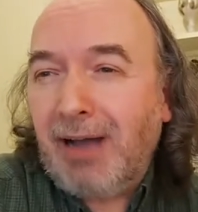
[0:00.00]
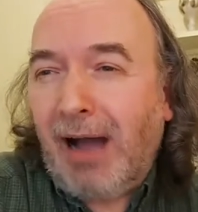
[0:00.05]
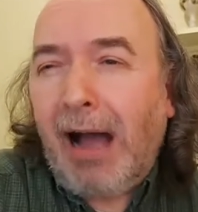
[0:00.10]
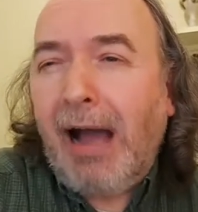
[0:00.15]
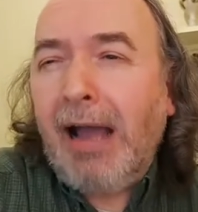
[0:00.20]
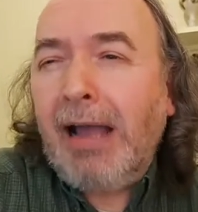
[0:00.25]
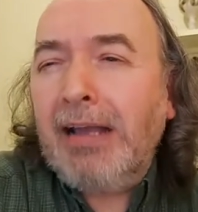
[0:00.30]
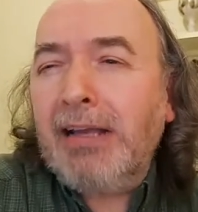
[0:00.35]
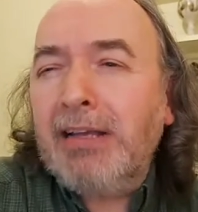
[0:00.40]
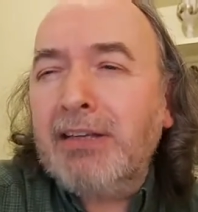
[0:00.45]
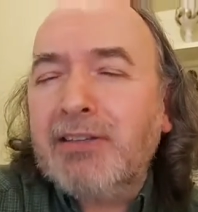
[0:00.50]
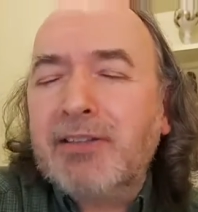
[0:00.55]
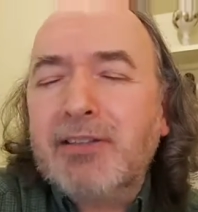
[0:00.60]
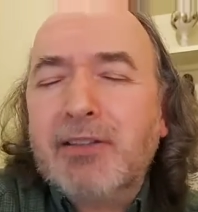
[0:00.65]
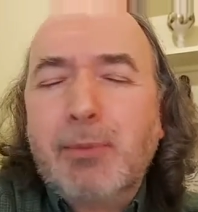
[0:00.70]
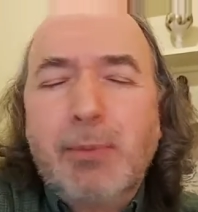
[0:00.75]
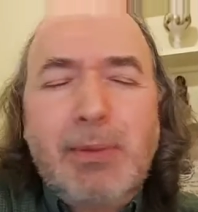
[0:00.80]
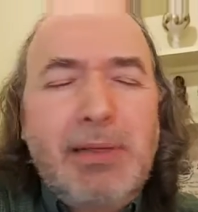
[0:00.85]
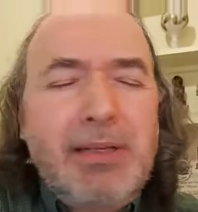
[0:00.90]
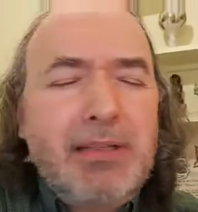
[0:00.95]
eyes
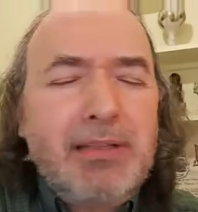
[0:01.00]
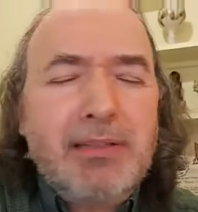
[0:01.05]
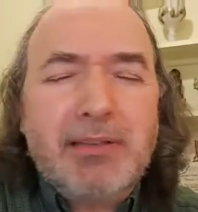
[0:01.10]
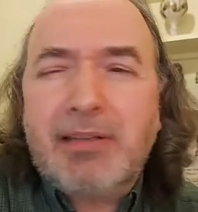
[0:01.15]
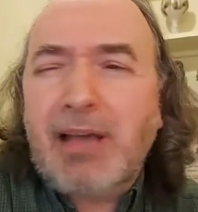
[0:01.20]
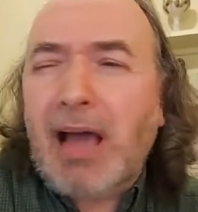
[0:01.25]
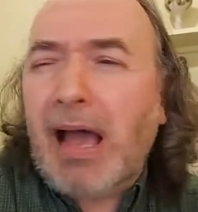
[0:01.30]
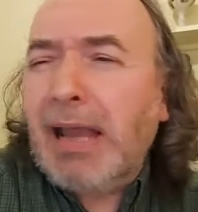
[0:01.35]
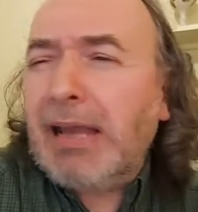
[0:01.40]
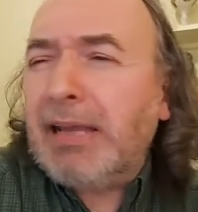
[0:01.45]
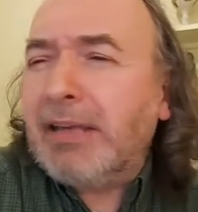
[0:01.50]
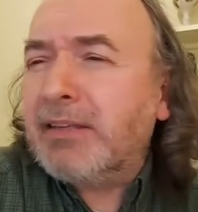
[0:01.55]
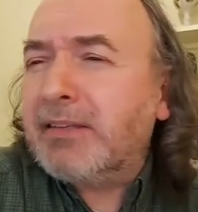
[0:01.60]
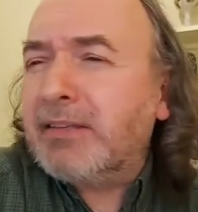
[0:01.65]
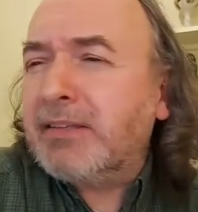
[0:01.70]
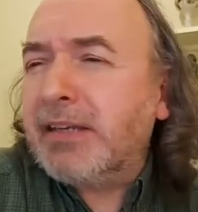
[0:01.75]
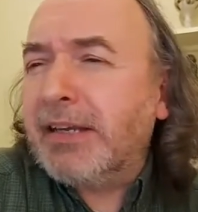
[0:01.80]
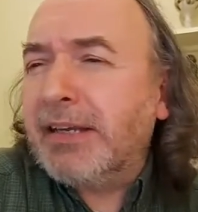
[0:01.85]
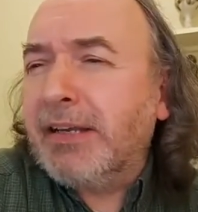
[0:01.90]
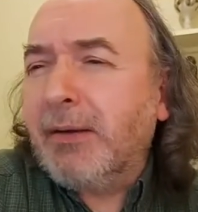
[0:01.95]
squeezed
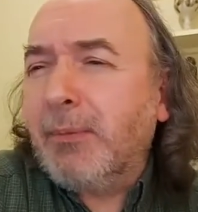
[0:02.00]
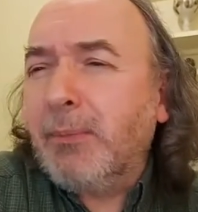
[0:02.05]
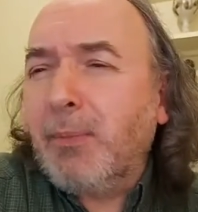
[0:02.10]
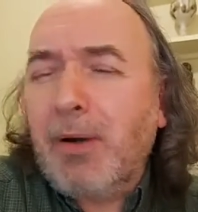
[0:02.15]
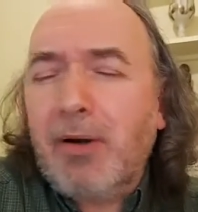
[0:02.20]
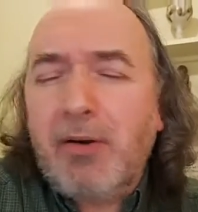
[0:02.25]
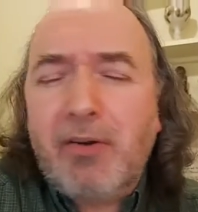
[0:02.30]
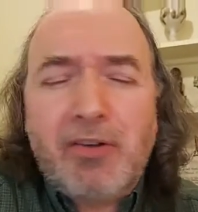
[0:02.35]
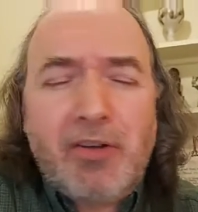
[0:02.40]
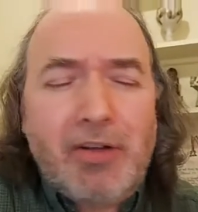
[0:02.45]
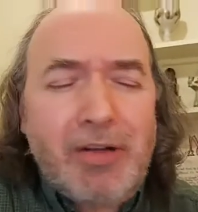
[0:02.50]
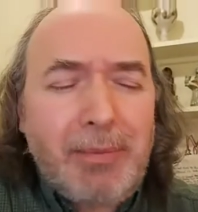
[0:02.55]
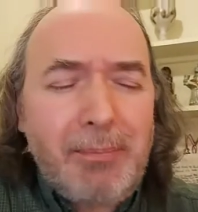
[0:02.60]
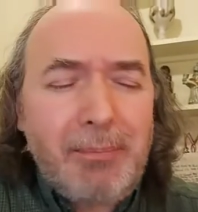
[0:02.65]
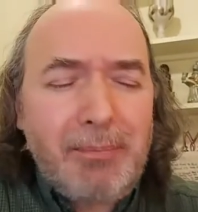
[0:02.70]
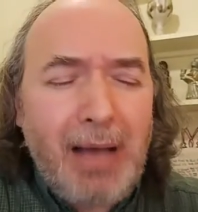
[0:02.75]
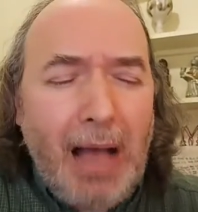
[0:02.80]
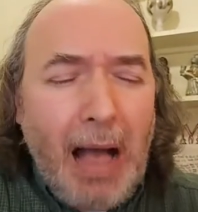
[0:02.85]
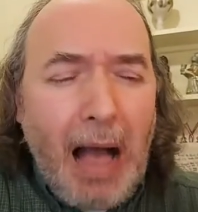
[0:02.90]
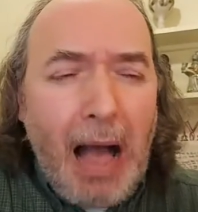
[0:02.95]
tight in a
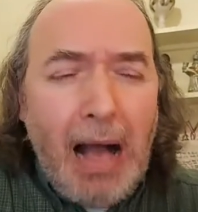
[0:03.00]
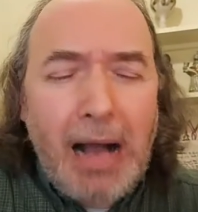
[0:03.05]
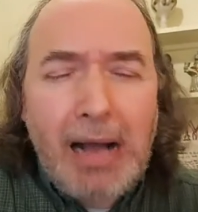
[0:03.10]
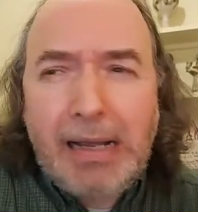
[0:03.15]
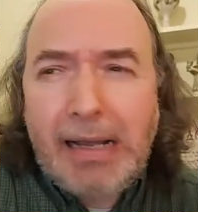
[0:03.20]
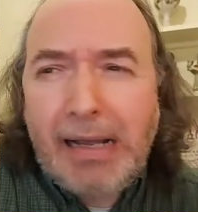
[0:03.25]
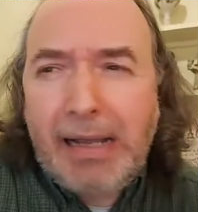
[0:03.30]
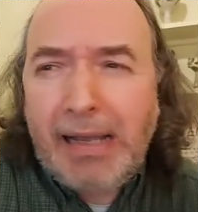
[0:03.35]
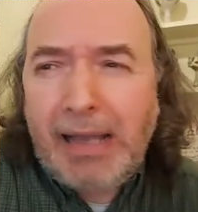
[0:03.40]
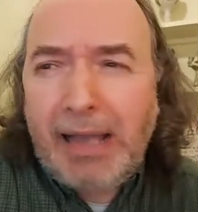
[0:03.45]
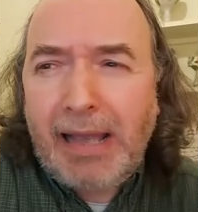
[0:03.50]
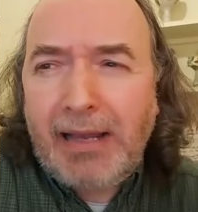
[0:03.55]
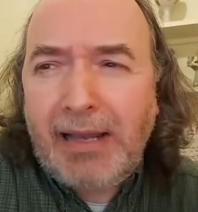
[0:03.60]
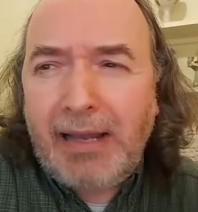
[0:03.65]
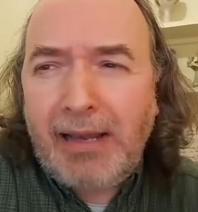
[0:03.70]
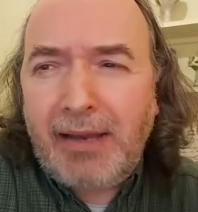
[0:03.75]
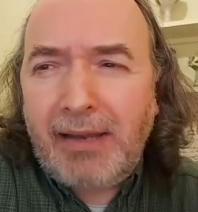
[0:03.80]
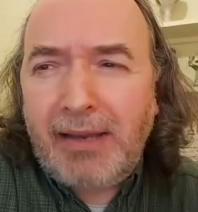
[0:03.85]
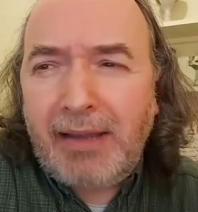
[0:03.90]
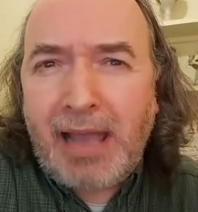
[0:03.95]
welcome hug and
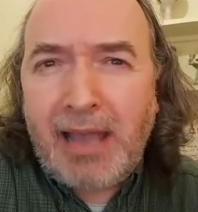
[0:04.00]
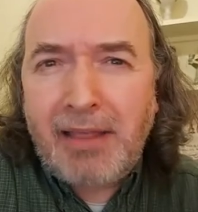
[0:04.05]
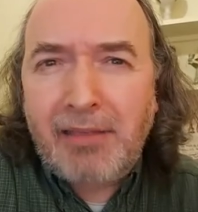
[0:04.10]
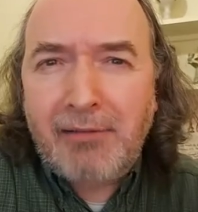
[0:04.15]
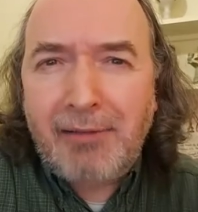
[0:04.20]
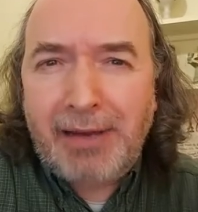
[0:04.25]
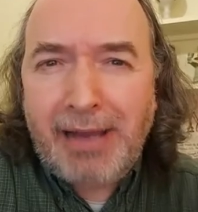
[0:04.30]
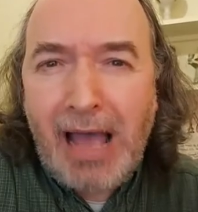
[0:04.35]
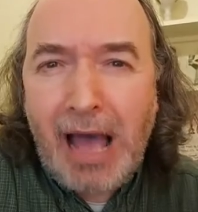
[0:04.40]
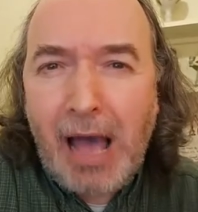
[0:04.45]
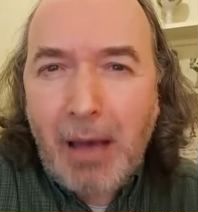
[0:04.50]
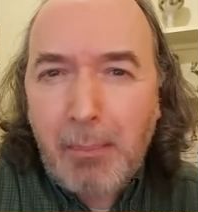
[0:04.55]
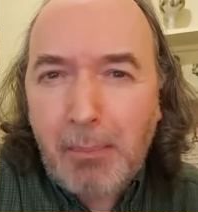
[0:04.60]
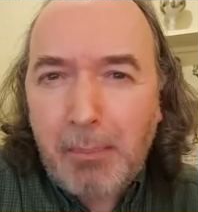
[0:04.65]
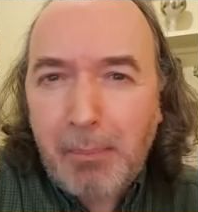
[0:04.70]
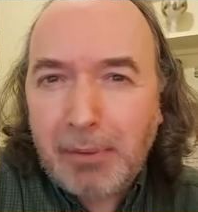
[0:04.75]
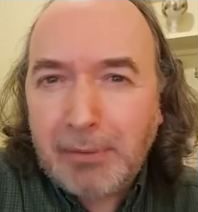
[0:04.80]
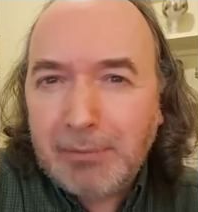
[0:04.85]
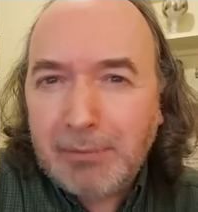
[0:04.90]
a gathering up.